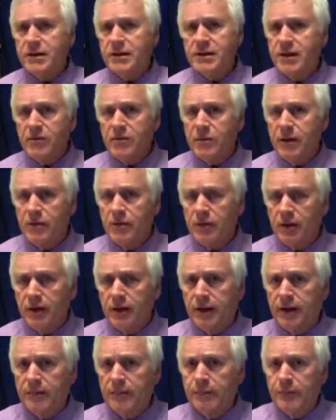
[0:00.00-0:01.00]
10 people
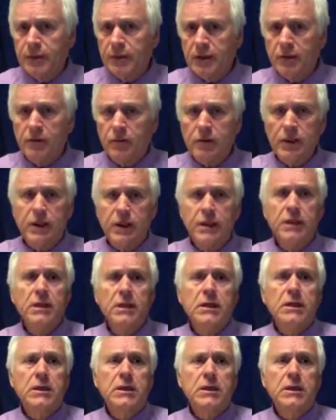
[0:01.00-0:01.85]
in, okay?